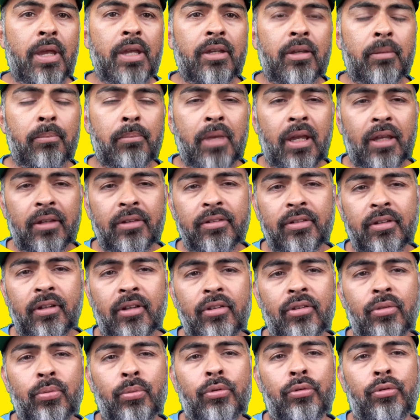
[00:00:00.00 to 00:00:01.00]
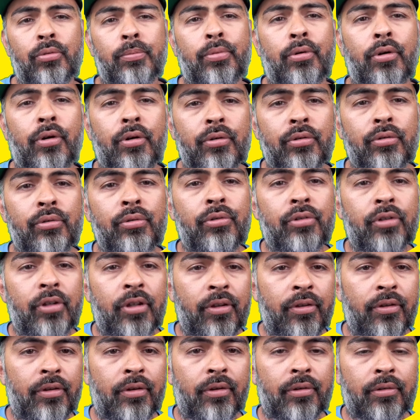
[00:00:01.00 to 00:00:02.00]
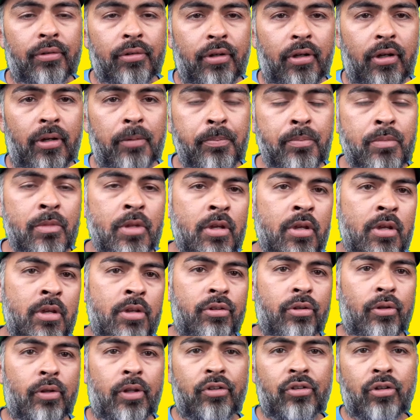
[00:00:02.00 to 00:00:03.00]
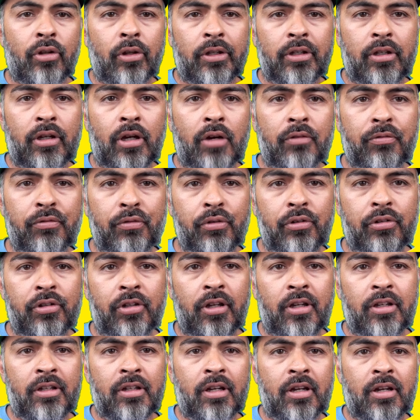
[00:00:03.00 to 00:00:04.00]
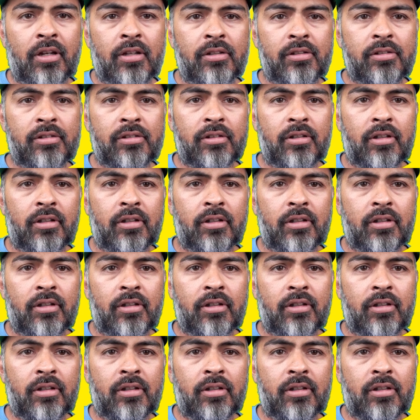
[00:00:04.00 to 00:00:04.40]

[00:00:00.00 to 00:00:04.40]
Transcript: make sense with your partner who's in there. Okay, so that's all I got for you today, guys.